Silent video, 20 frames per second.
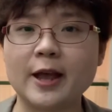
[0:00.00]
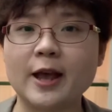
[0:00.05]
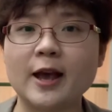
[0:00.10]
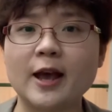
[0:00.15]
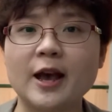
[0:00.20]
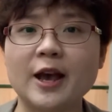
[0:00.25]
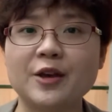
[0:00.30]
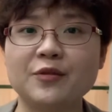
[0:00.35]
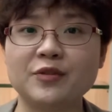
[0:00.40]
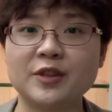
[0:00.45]

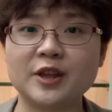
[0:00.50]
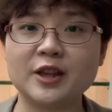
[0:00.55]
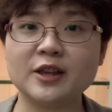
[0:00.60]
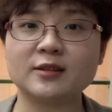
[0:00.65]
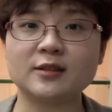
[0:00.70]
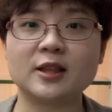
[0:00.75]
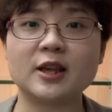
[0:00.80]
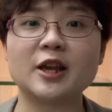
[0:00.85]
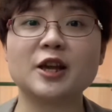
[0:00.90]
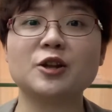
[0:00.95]
I think
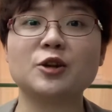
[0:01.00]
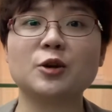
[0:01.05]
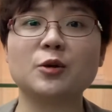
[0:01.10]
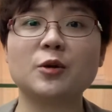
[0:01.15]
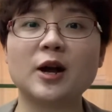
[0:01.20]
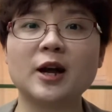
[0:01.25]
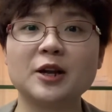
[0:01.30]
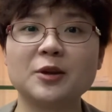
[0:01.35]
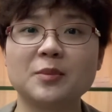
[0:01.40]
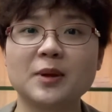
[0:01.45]
there are no
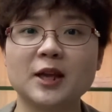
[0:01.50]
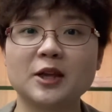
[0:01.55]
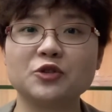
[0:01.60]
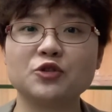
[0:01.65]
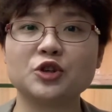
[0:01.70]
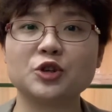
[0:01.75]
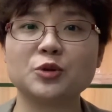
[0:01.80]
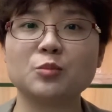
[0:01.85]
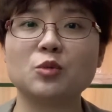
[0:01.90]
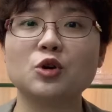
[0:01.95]
other
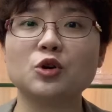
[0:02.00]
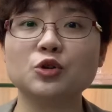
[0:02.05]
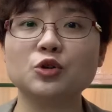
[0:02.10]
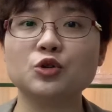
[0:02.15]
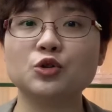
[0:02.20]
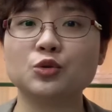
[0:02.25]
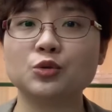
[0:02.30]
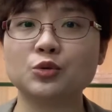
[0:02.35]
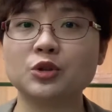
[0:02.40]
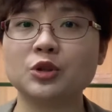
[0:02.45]
packaging more
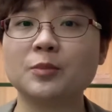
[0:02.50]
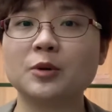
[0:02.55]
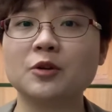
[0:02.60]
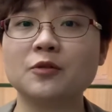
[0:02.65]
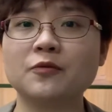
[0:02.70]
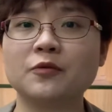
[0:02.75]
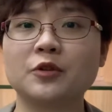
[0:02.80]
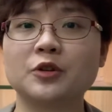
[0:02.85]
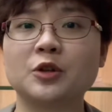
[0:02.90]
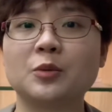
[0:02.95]
suitable
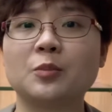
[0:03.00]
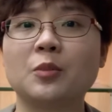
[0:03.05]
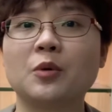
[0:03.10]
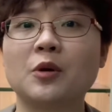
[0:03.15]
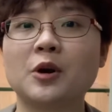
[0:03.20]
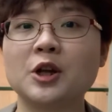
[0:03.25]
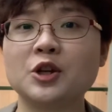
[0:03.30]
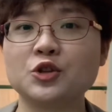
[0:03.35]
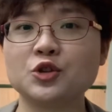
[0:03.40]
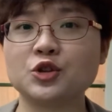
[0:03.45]
for the
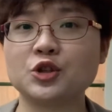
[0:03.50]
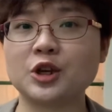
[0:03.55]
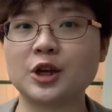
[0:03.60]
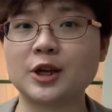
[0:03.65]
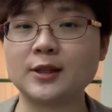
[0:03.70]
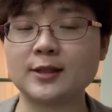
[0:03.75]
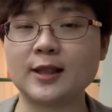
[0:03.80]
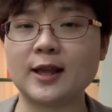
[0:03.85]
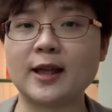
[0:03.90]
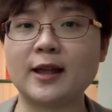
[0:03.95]
bright
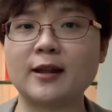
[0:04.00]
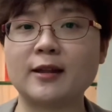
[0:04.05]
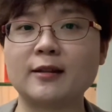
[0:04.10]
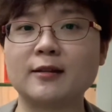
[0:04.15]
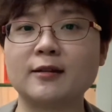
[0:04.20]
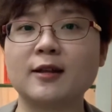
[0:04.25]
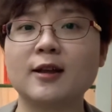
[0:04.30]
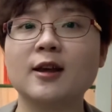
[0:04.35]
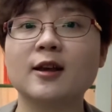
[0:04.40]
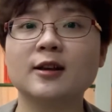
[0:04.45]
shade than
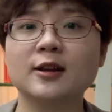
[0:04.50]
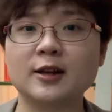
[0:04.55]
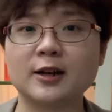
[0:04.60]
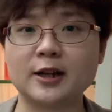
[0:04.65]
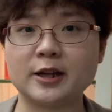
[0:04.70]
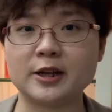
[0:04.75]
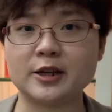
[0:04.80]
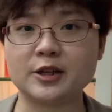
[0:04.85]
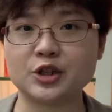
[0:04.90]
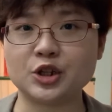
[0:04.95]

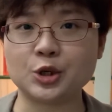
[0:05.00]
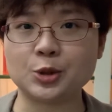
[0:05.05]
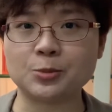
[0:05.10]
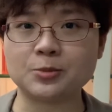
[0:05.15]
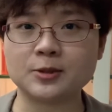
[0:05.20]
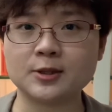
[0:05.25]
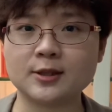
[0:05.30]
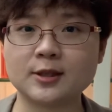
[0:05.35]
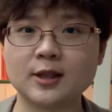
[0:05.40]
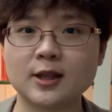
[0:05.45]
clear
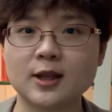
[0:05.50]
tubes.